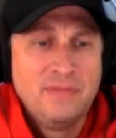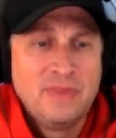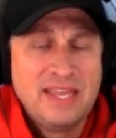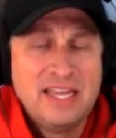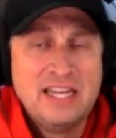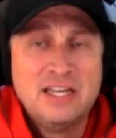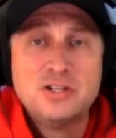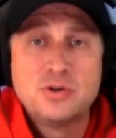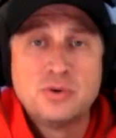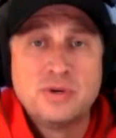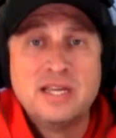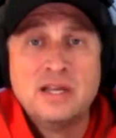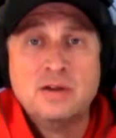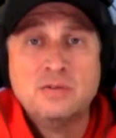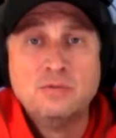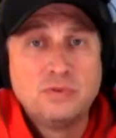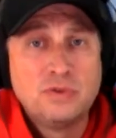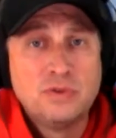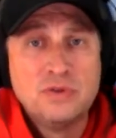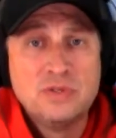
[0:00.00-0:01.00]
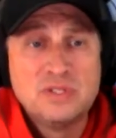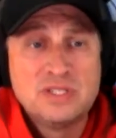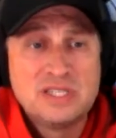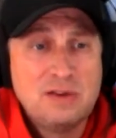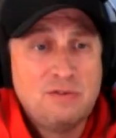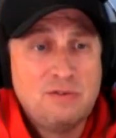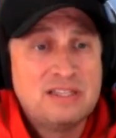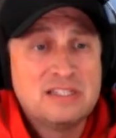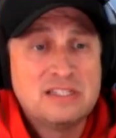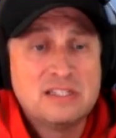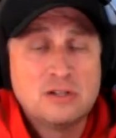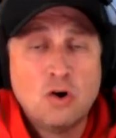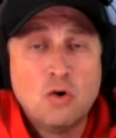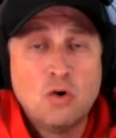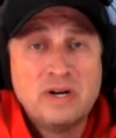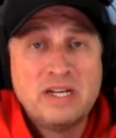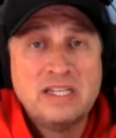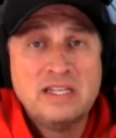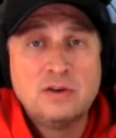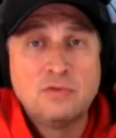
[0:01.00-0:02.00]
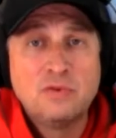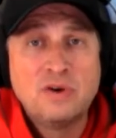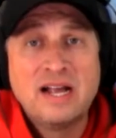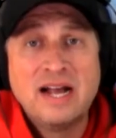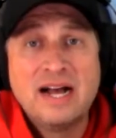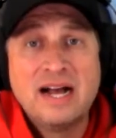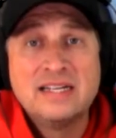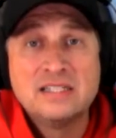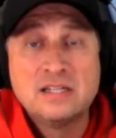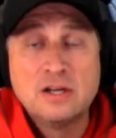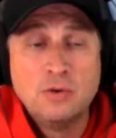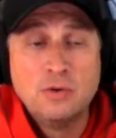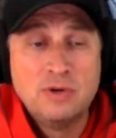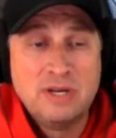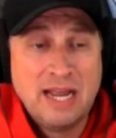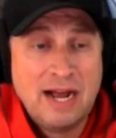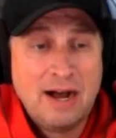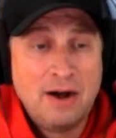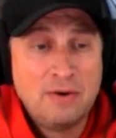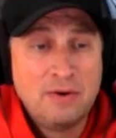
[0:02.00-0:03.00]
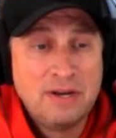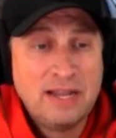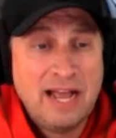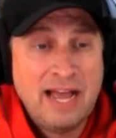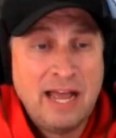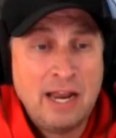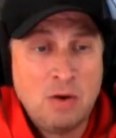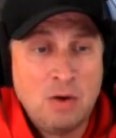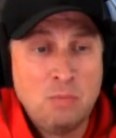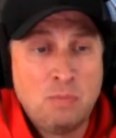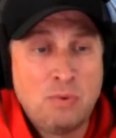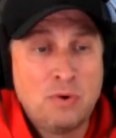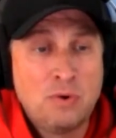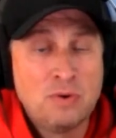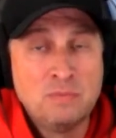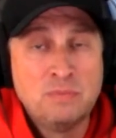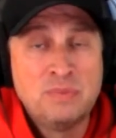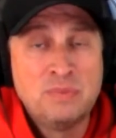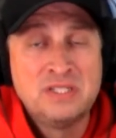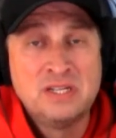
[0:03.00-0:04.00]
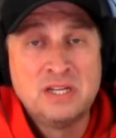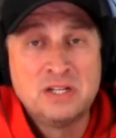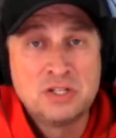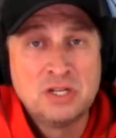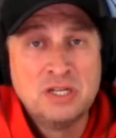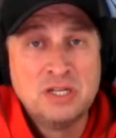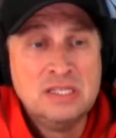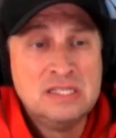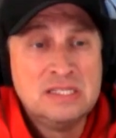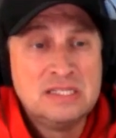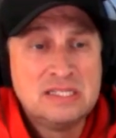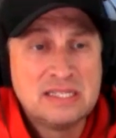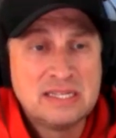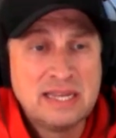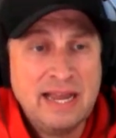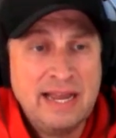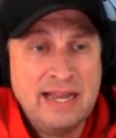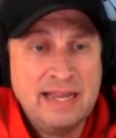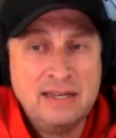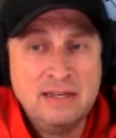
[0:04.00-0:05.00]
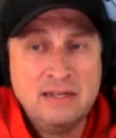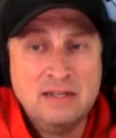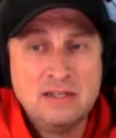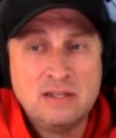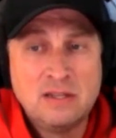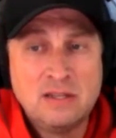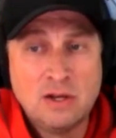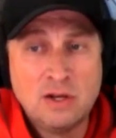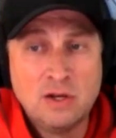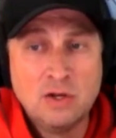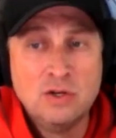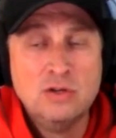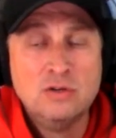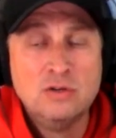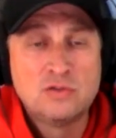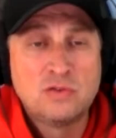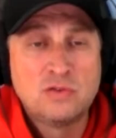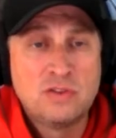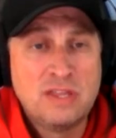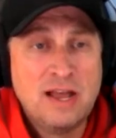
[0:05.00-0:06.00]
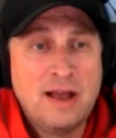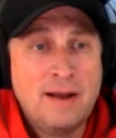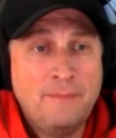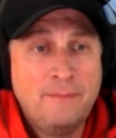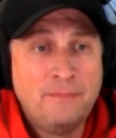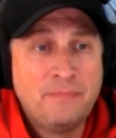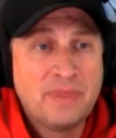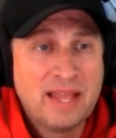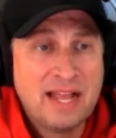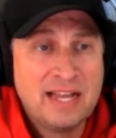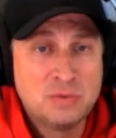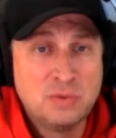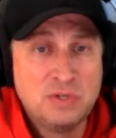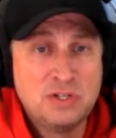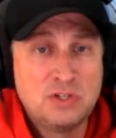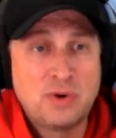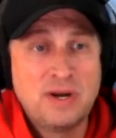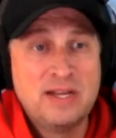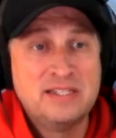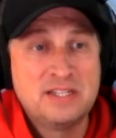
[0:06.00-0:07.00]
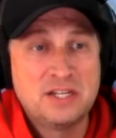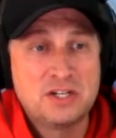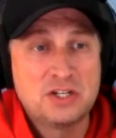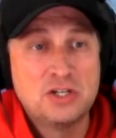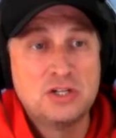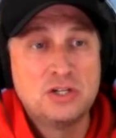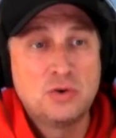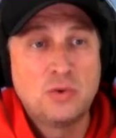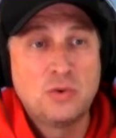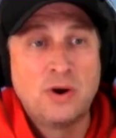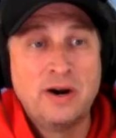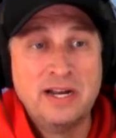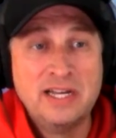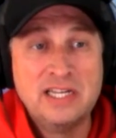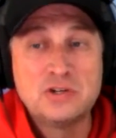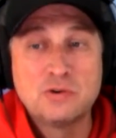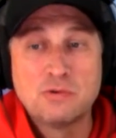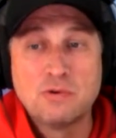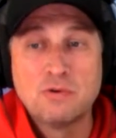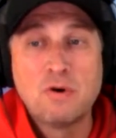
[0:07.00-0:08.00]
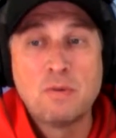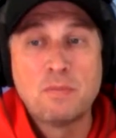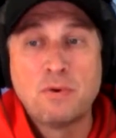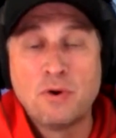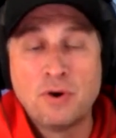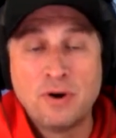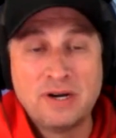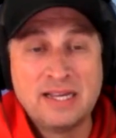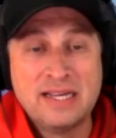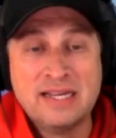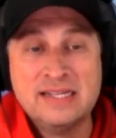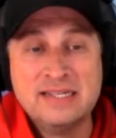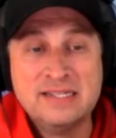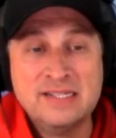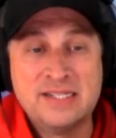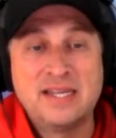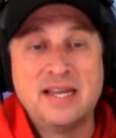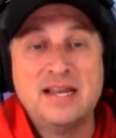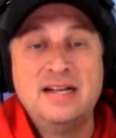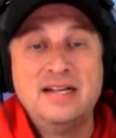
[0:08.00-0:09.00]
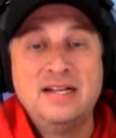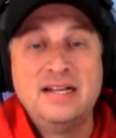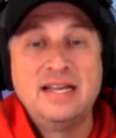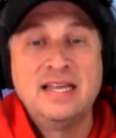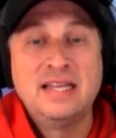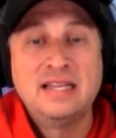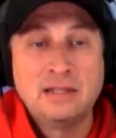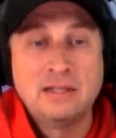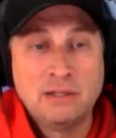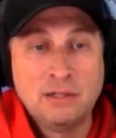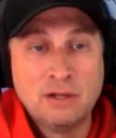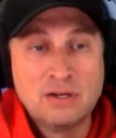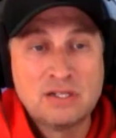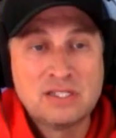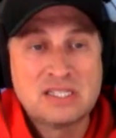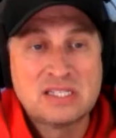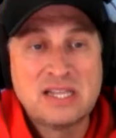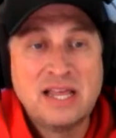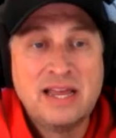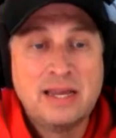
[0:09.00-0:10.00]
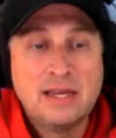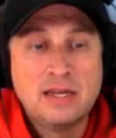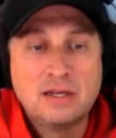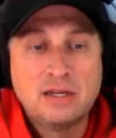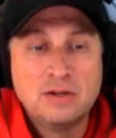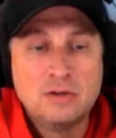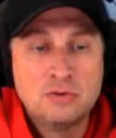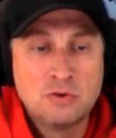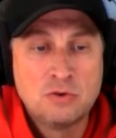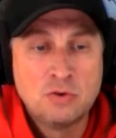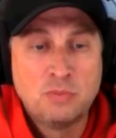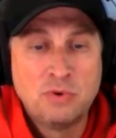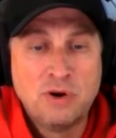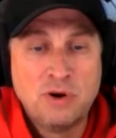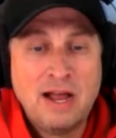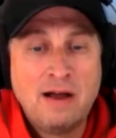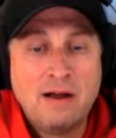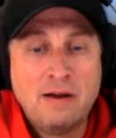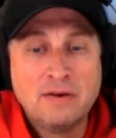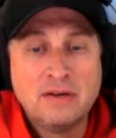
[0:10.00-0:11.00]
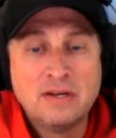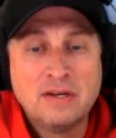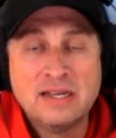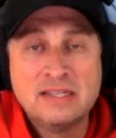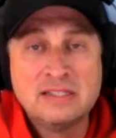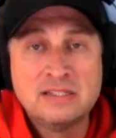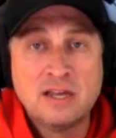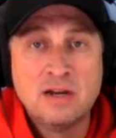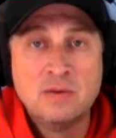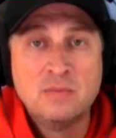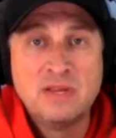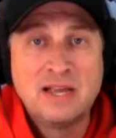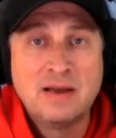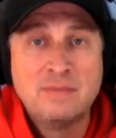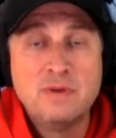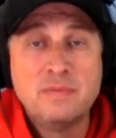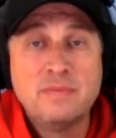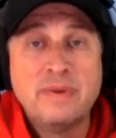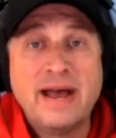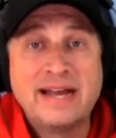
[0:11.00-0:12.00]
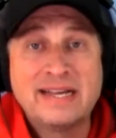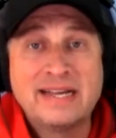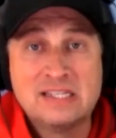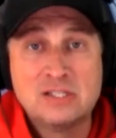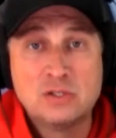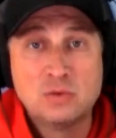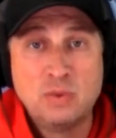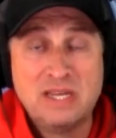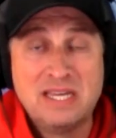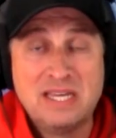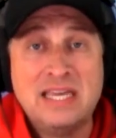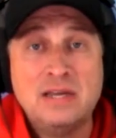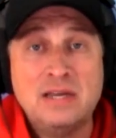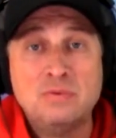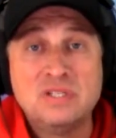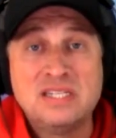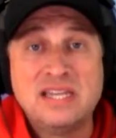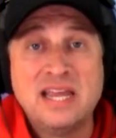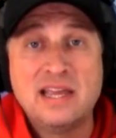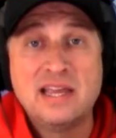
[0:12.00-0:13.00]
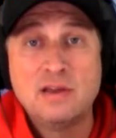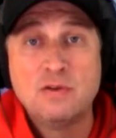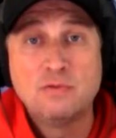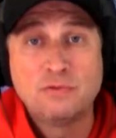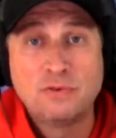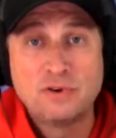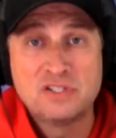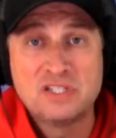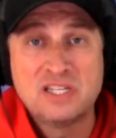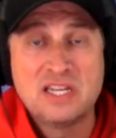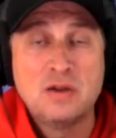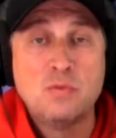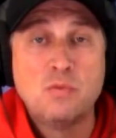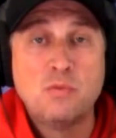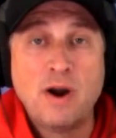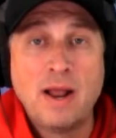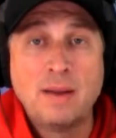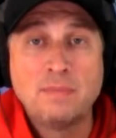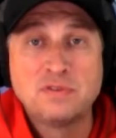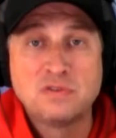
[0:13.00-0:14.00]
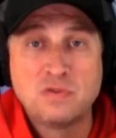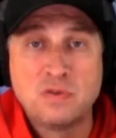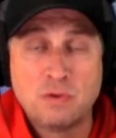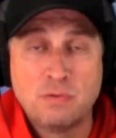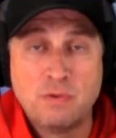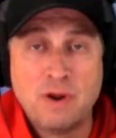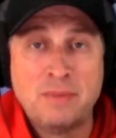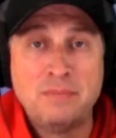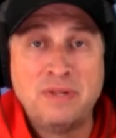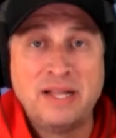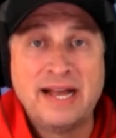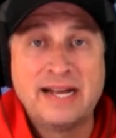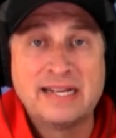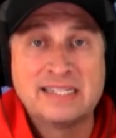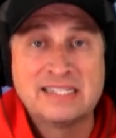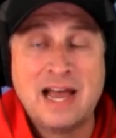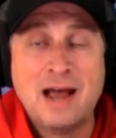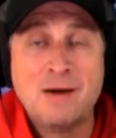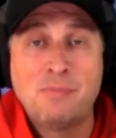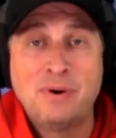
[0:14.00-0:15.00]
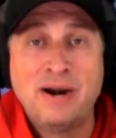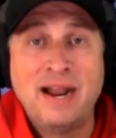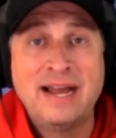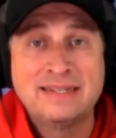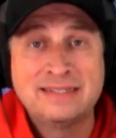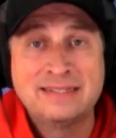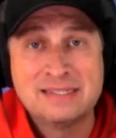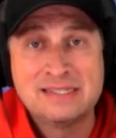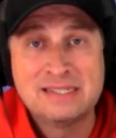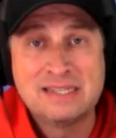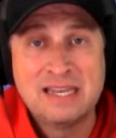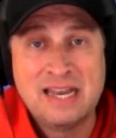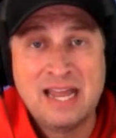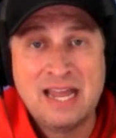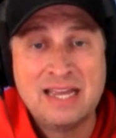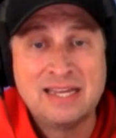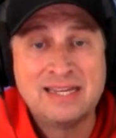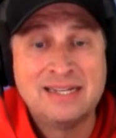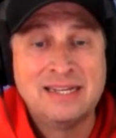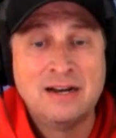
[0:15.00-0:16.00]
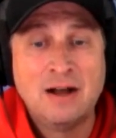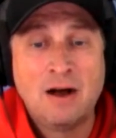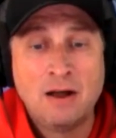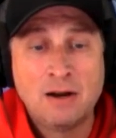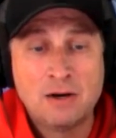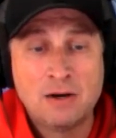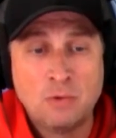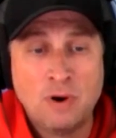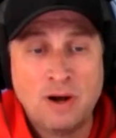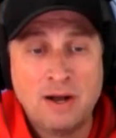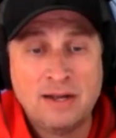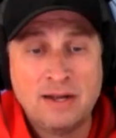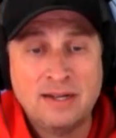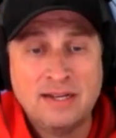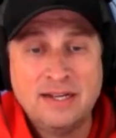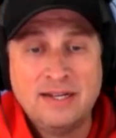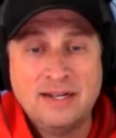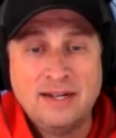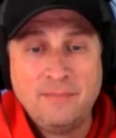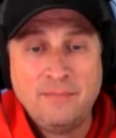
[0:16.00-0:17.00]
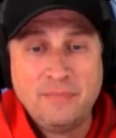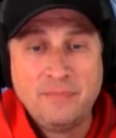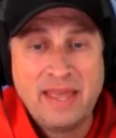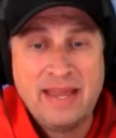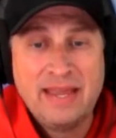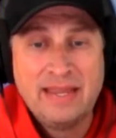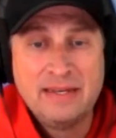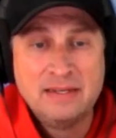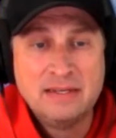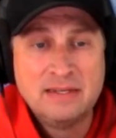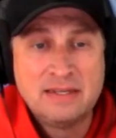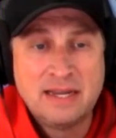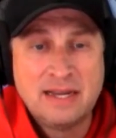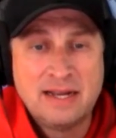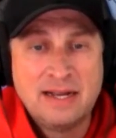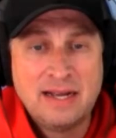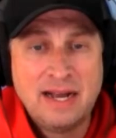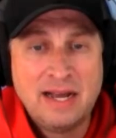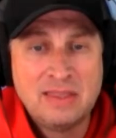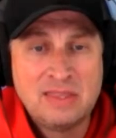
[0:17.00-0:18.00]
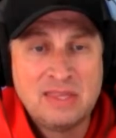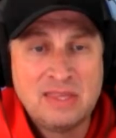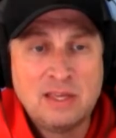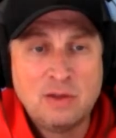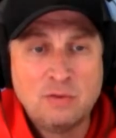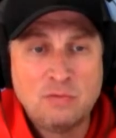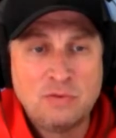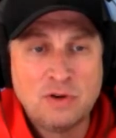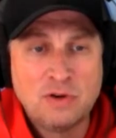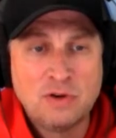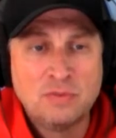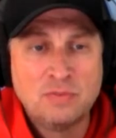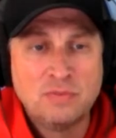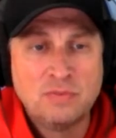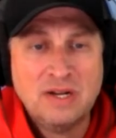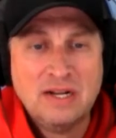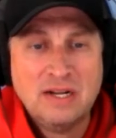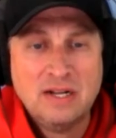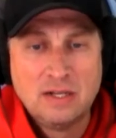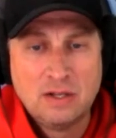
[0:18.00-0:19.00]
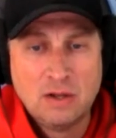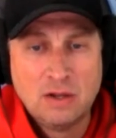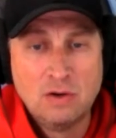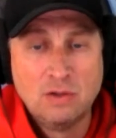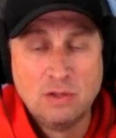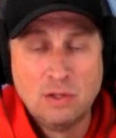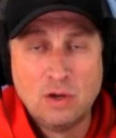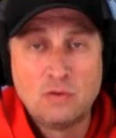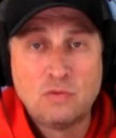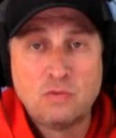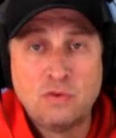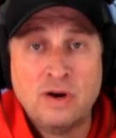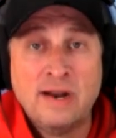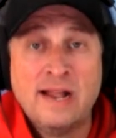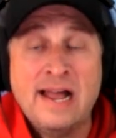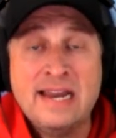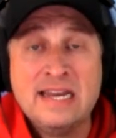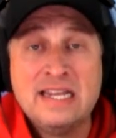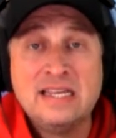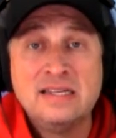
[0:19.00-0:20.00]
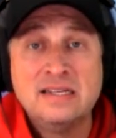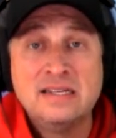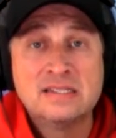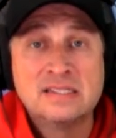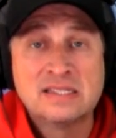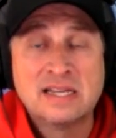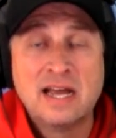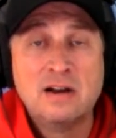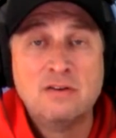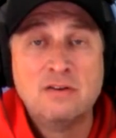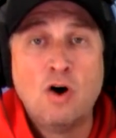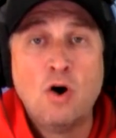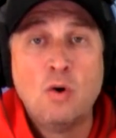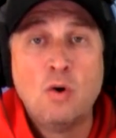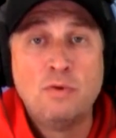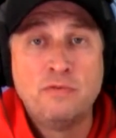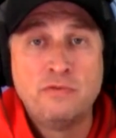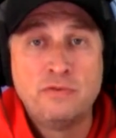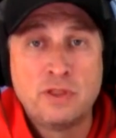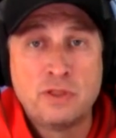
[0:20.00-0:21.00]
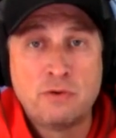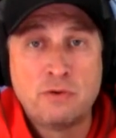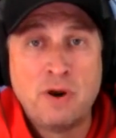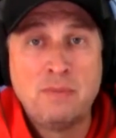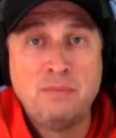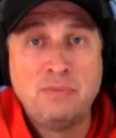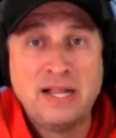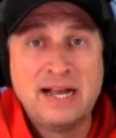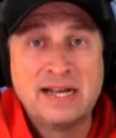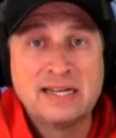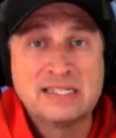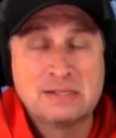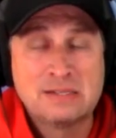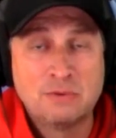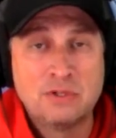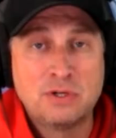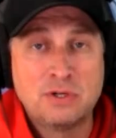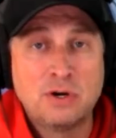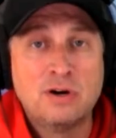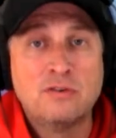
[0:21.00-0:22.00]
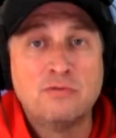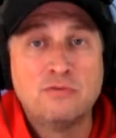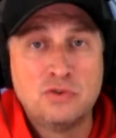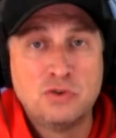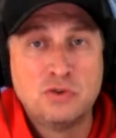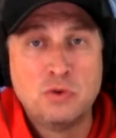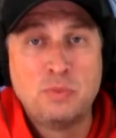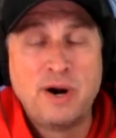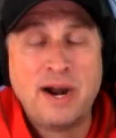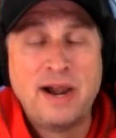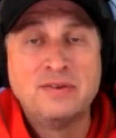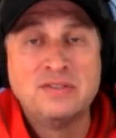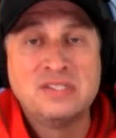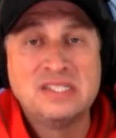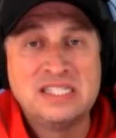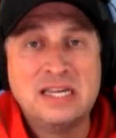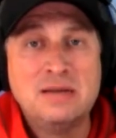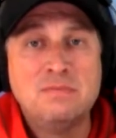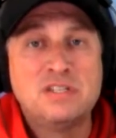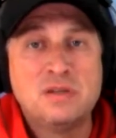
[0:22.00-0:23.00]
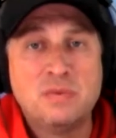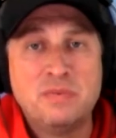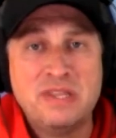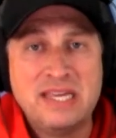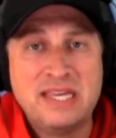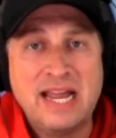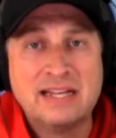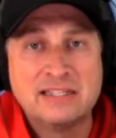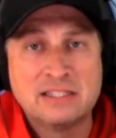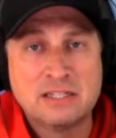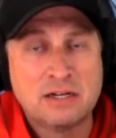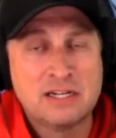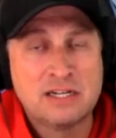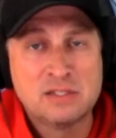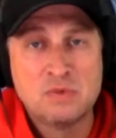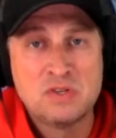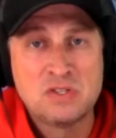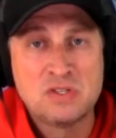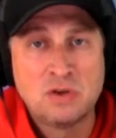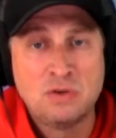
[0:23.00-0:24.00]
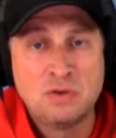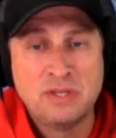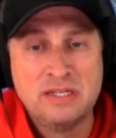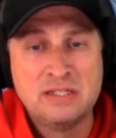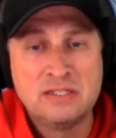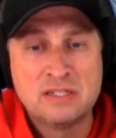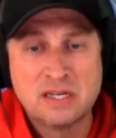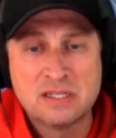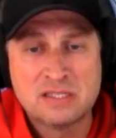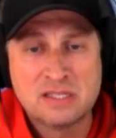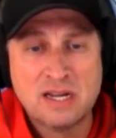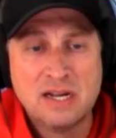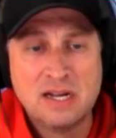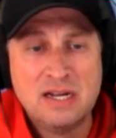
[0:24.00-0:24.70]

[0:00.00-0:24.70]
injury influence. They've had so many different guys go down at important positions. And the good news for them, as we transition to our injury report, is it looks like Drew Brown is going to be coming back this week. He was taking first-team reps for the Redblacks at practice today in Ottawa. And I think if you're going to look for any sign of hope, if you're the Redblacks, the return of Drew Brown seems to be the answer, because Masoli just